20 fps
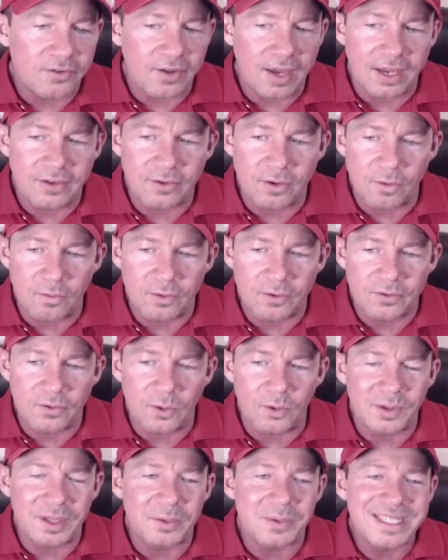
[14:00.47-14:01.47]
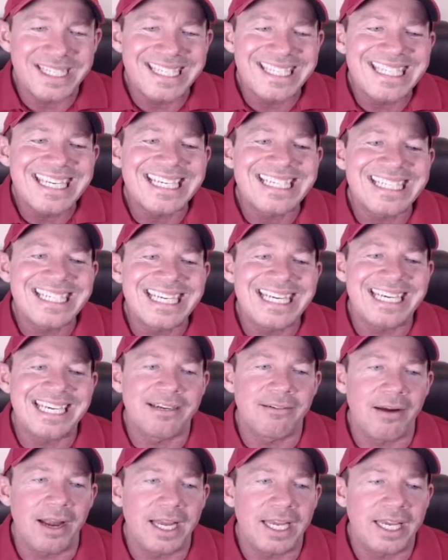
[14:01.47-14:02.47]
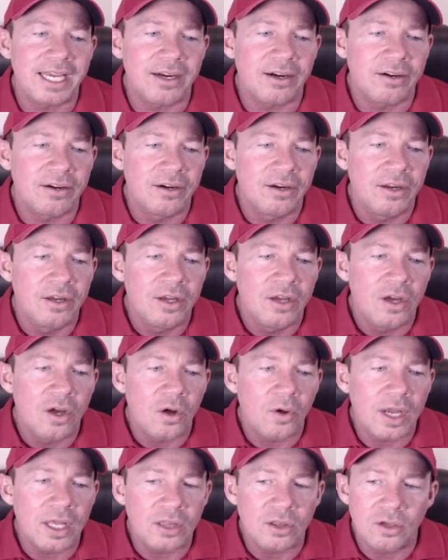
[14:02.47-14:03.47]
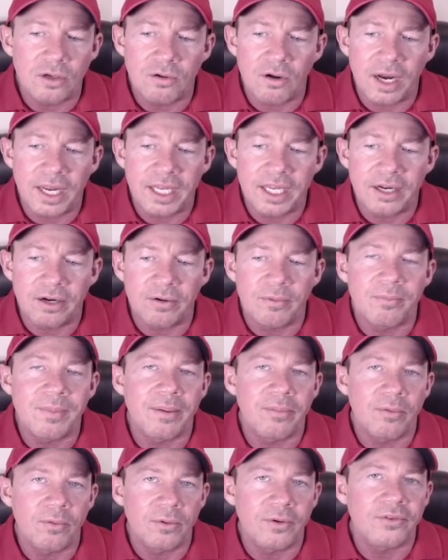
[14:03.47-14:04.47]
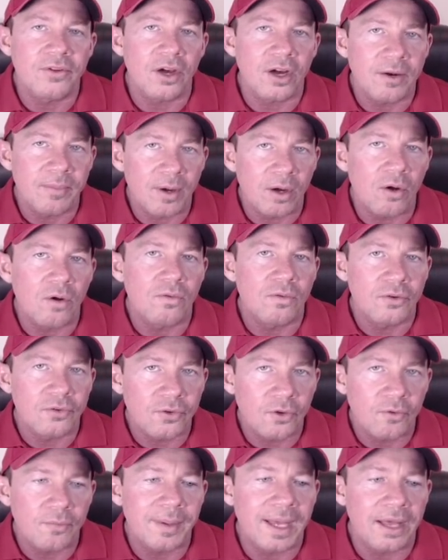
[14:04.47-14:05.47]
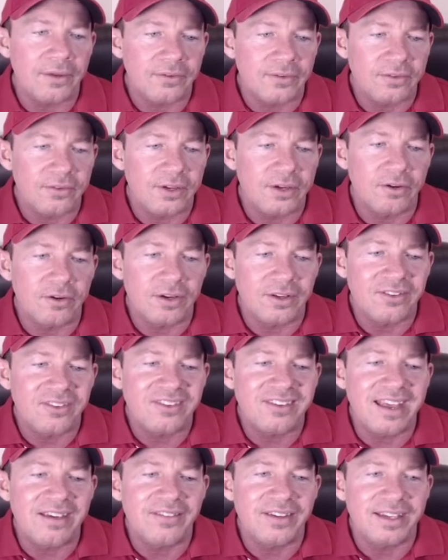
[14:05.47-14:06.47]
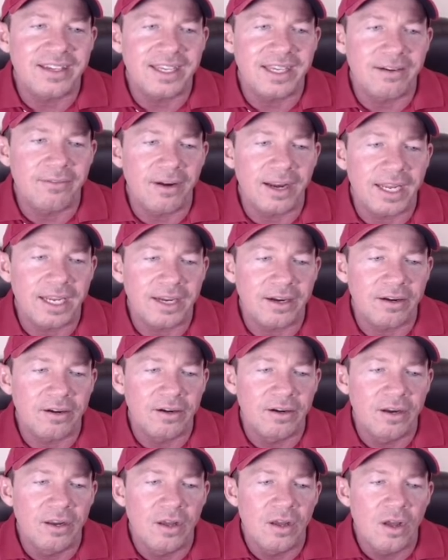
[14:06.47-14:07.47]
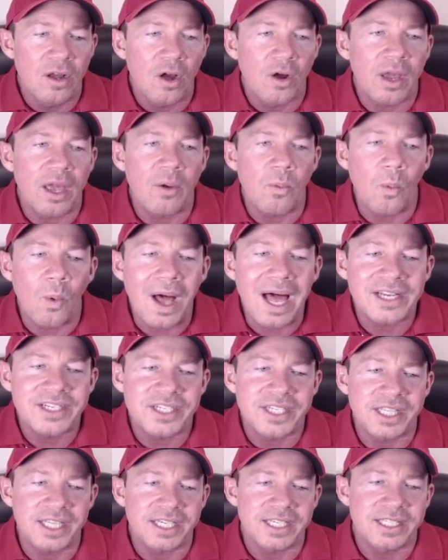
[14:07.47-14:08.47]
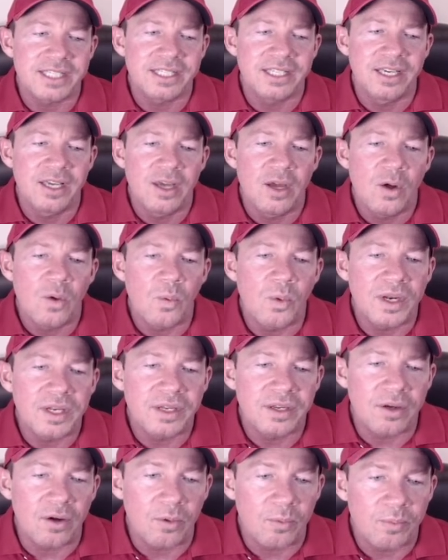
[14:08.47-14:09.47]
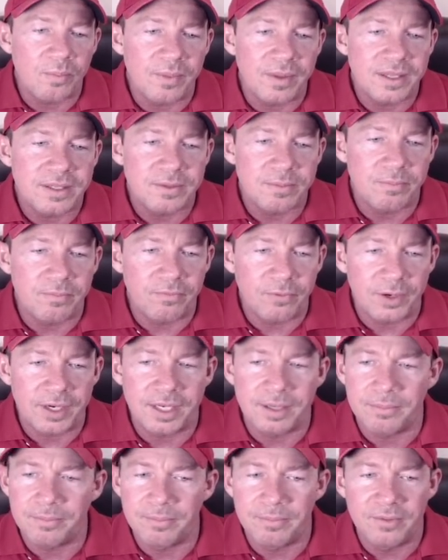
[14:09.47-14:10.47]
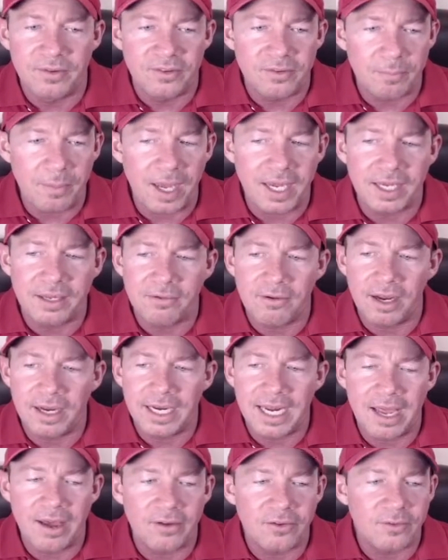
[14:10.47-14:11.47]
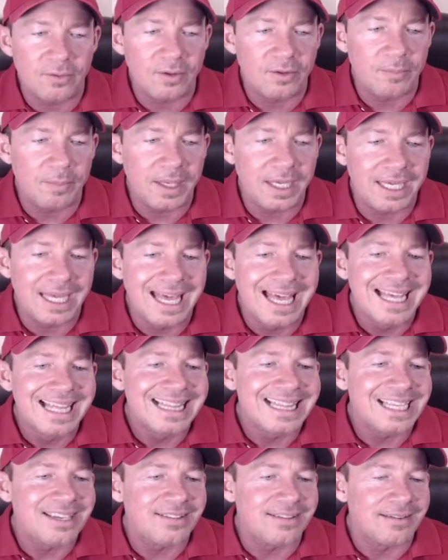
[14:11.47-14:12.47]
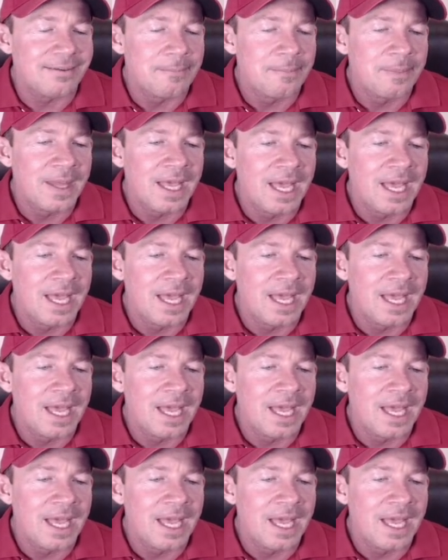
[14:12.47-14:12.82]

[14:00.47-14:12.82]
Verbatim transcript: S I is oversold. It was sixteen right here. Okay, look right here. Remember we were talking about oversold bounces. Here it's seventeen right here. Okay, watch this. When, oh, it's freaking spiking right now as we speak. Listen.